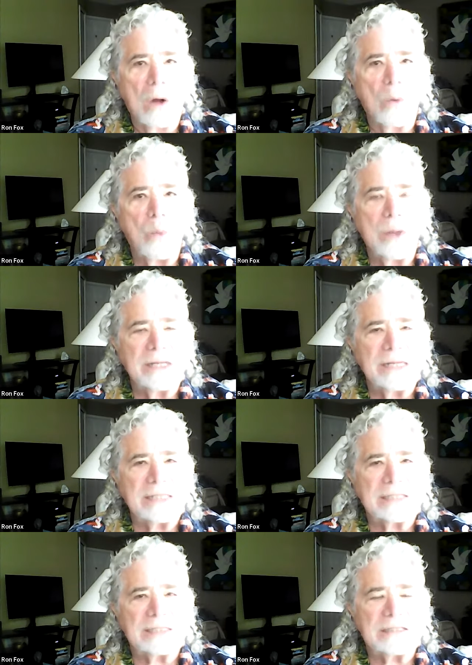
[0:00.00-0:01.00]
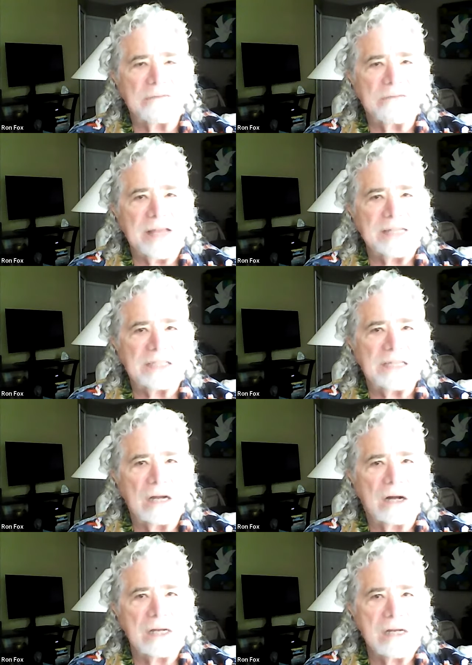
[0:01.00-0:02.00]
a willingness to face
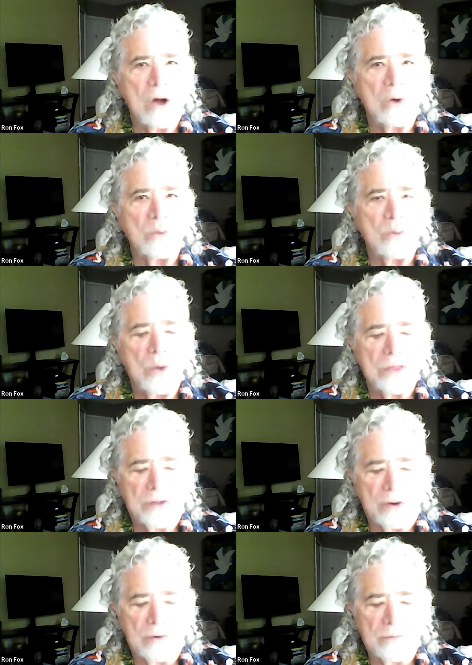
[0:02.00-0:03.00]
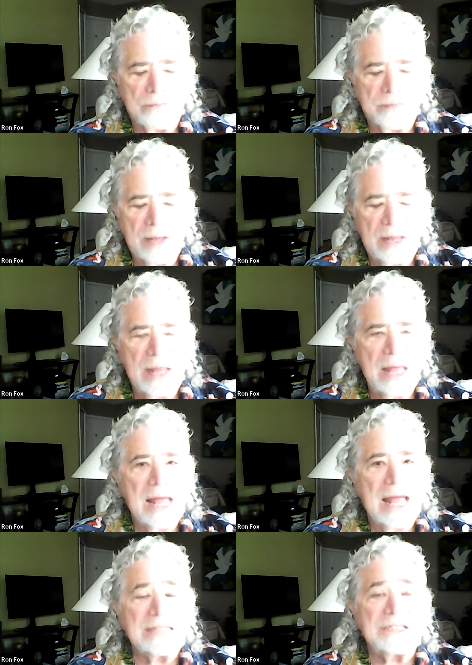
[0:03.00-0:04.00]
the unknown with her.
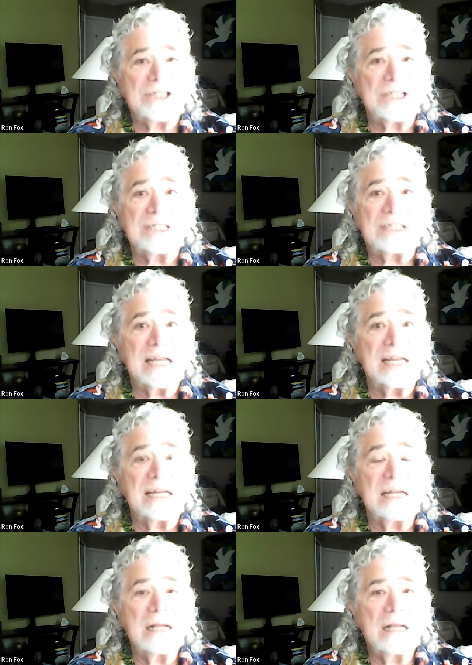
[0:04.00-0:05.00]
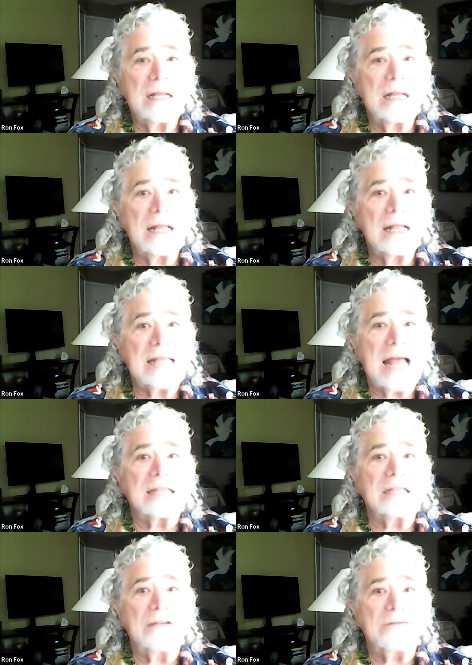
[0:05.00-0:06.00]
And she said
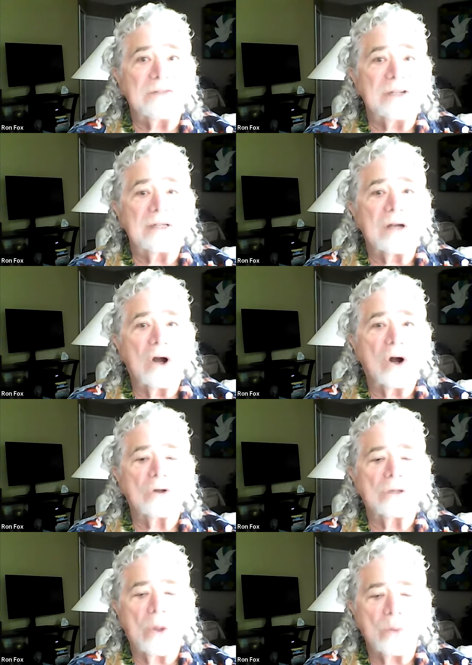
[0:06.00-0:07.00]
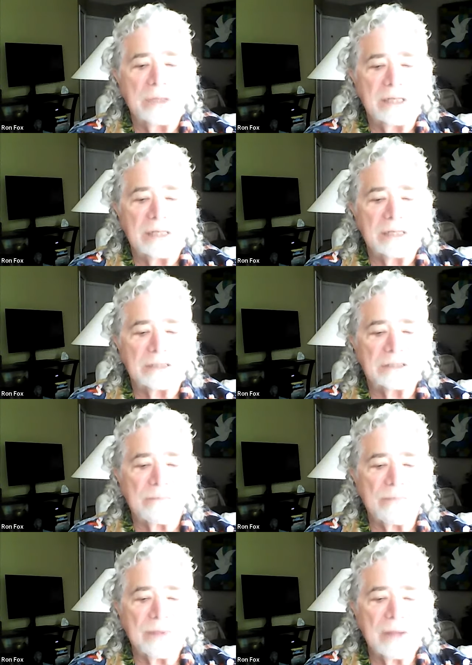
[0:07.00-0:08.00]
that lifted her loneliness.
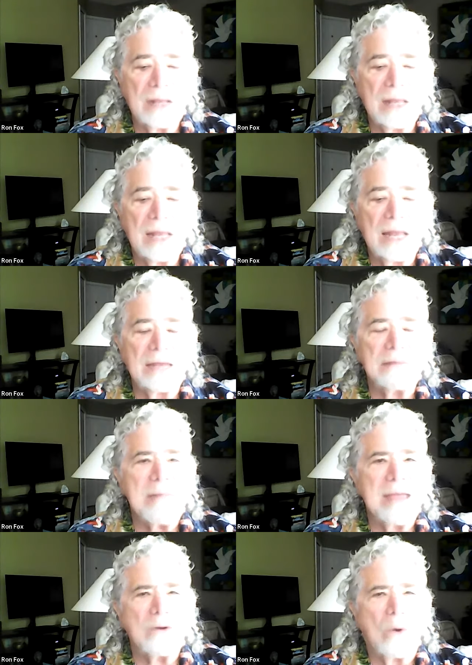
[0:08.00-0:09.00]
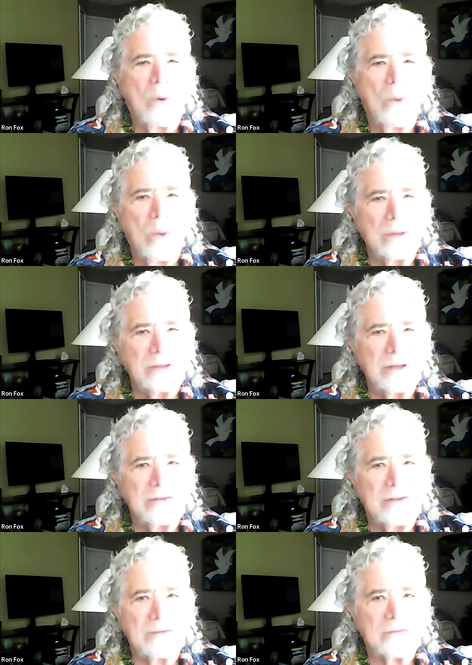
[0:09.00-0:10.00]
It made all the
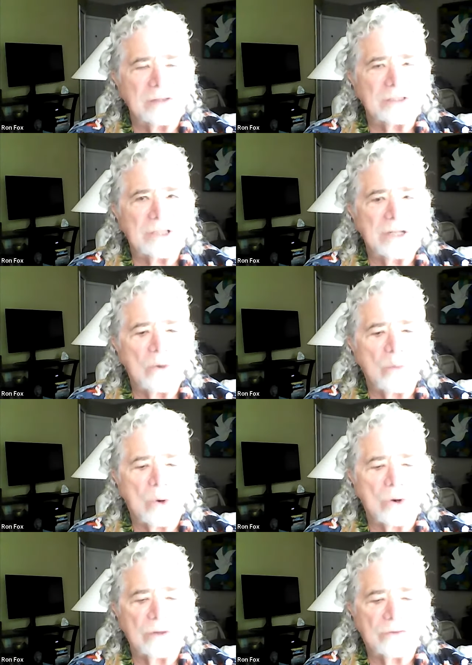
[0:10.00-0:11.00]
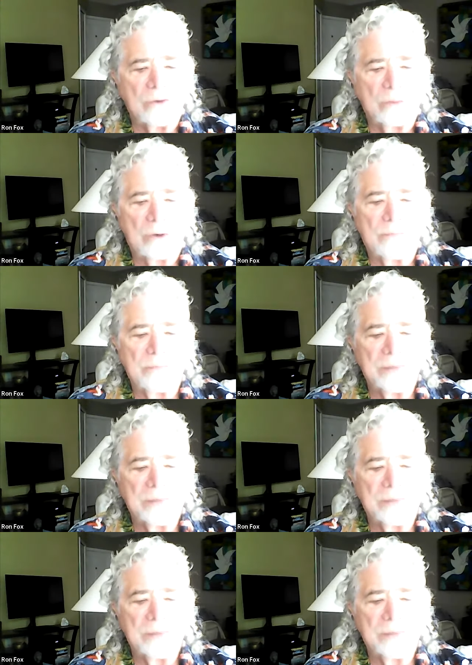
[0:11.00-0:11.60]
difference in the world to her.